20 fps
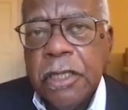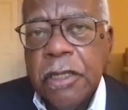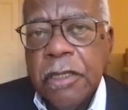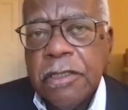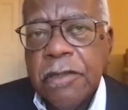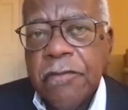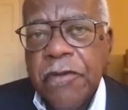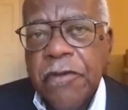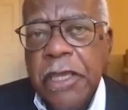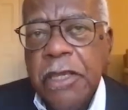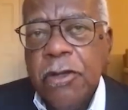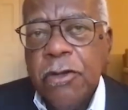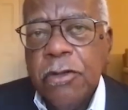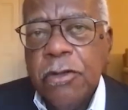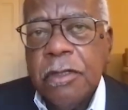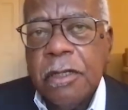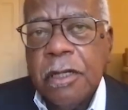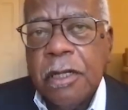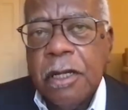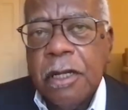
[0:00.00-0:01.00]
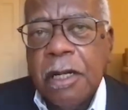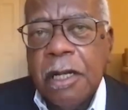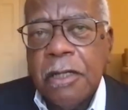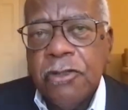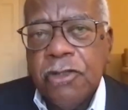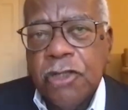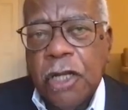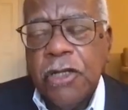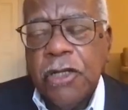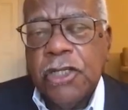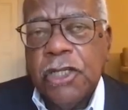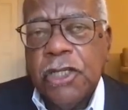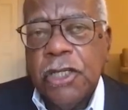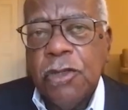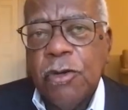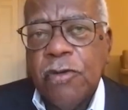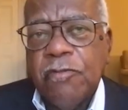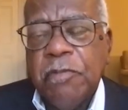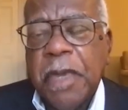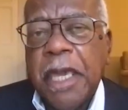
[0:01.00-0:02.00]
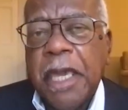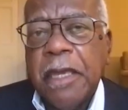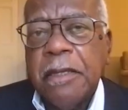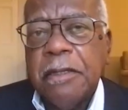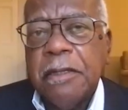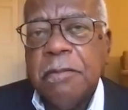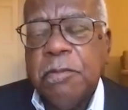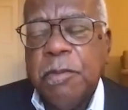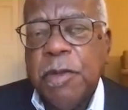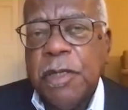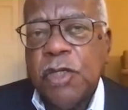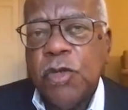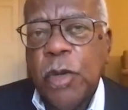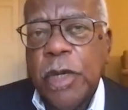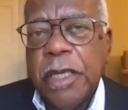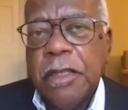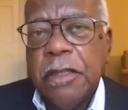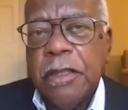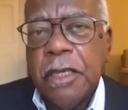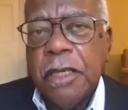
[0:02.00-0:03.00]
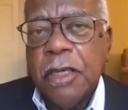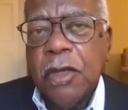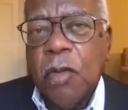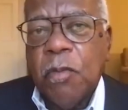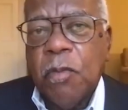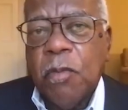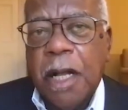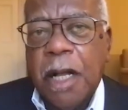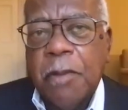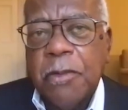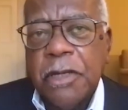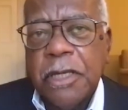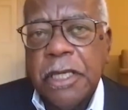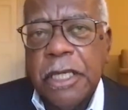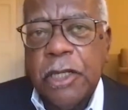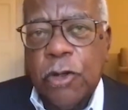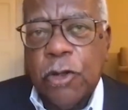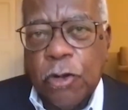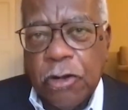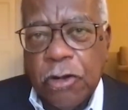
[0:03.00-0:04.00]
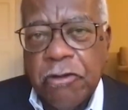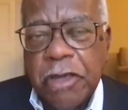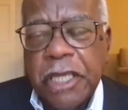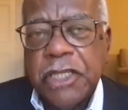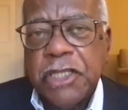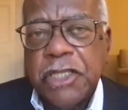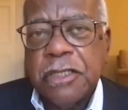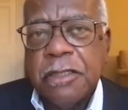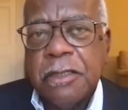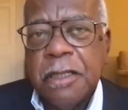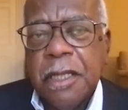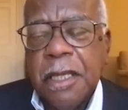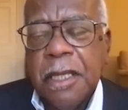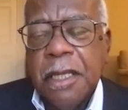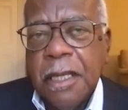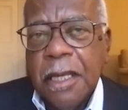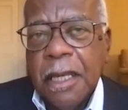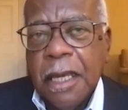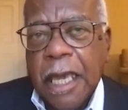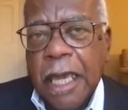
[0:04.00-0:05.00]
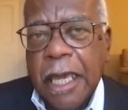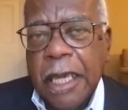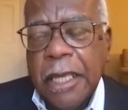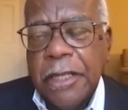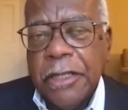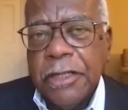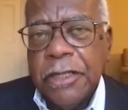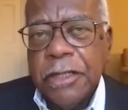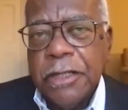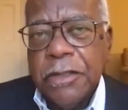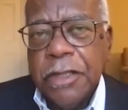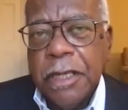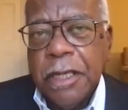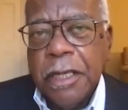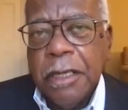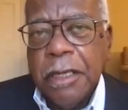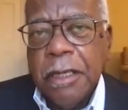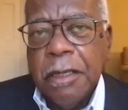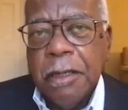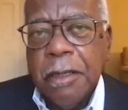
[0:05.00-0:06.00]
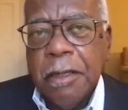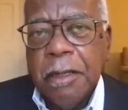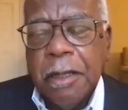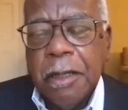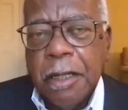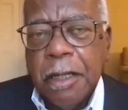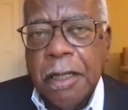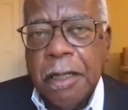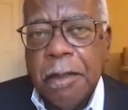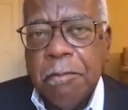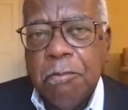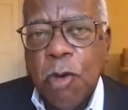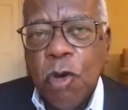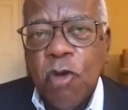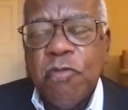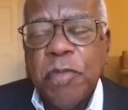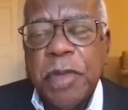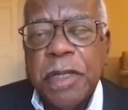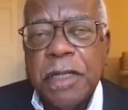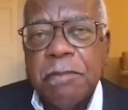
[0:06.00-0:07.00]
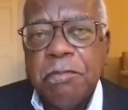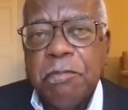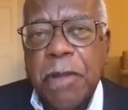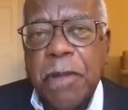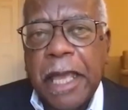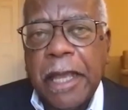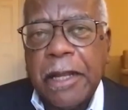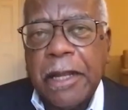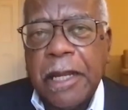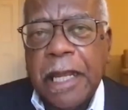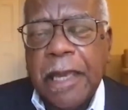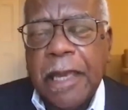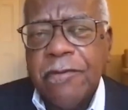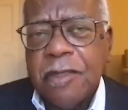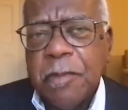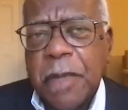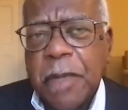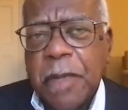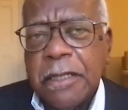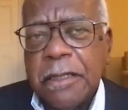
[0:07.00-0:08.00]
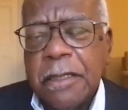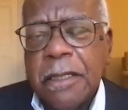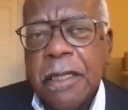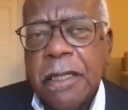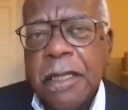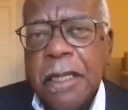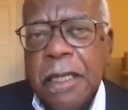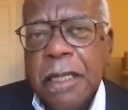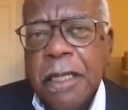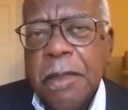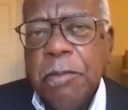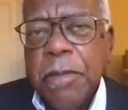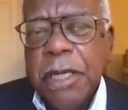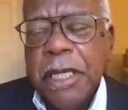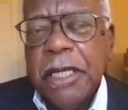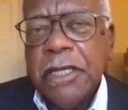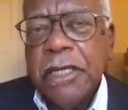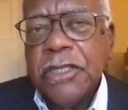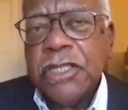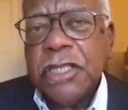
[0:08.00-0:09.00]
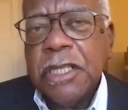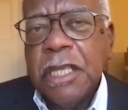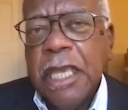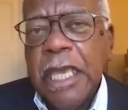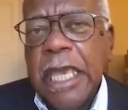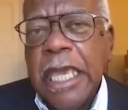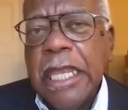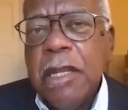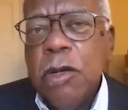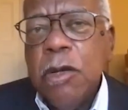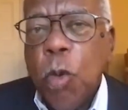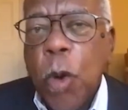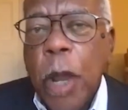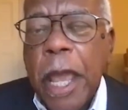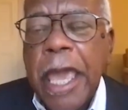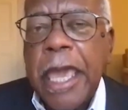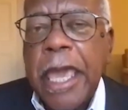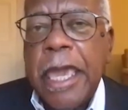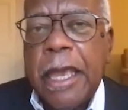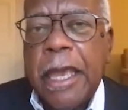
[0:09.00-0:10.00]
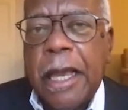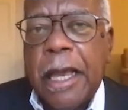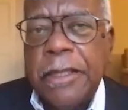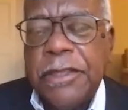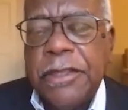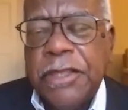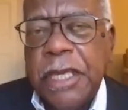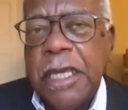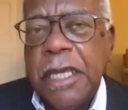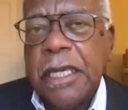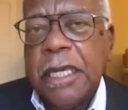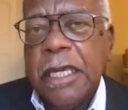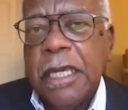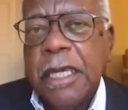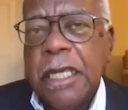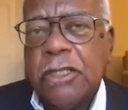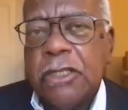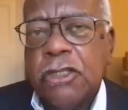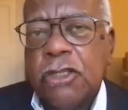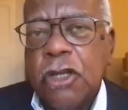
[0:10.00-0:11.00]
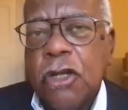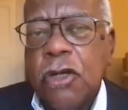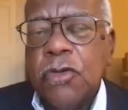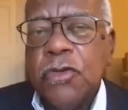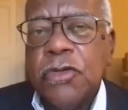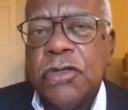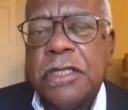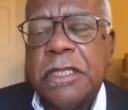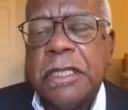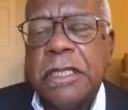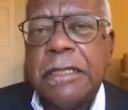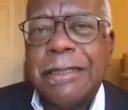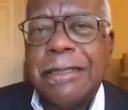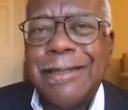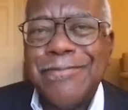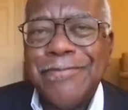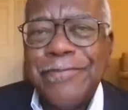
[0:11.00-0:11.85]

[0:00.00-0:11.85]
It's a very good conjunction you have made between the Obama inauguration and the movement Black Lives Matter, because in a way, I think it shows that